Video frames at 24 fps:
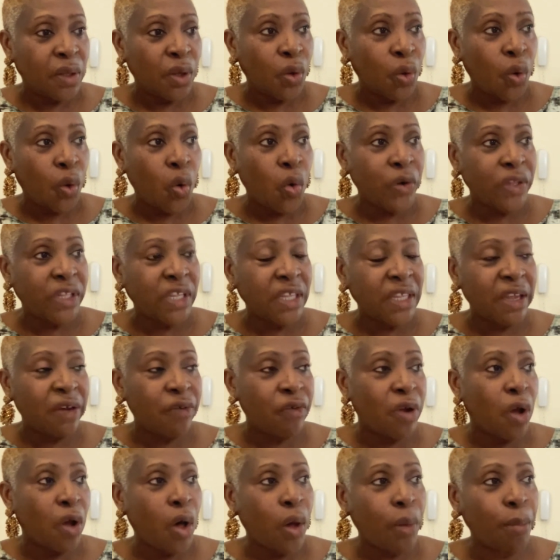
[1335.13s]

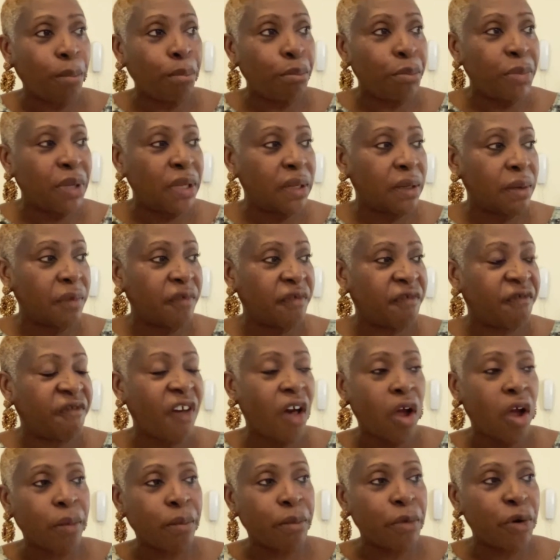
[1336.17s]
ordinary, humble
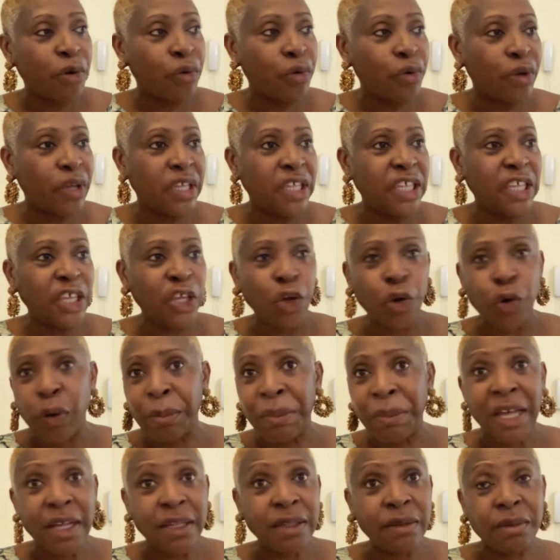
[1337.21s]
farmer,
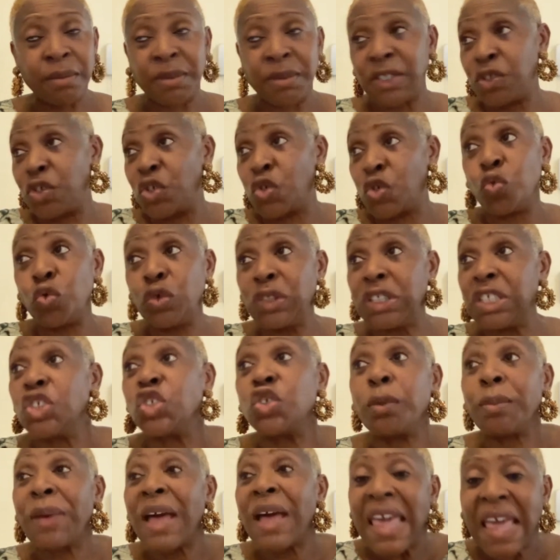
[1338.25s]
yeoman, the school
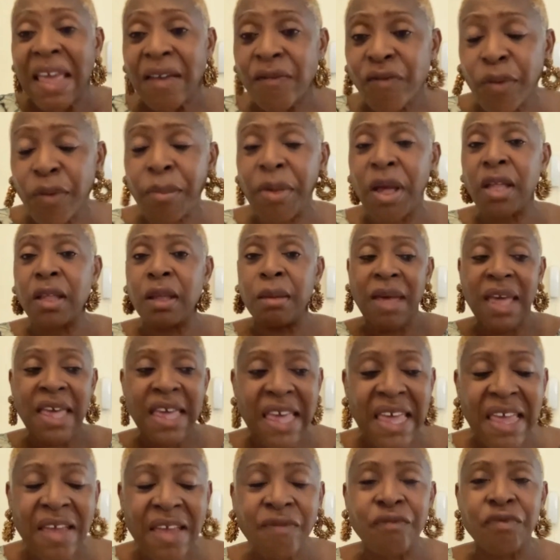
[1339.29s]
teacher, by everybody, by
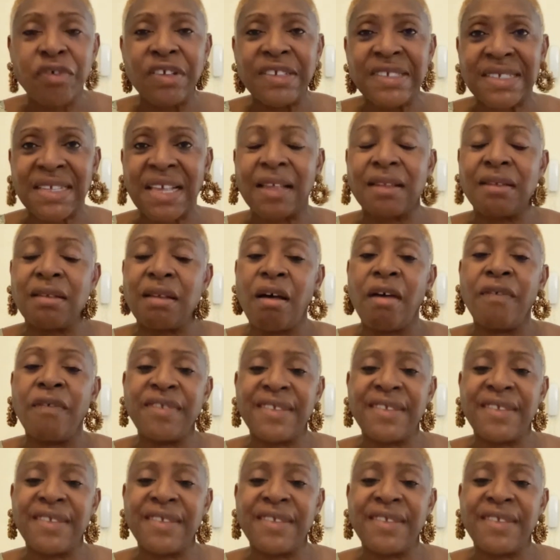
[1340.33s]
every sector of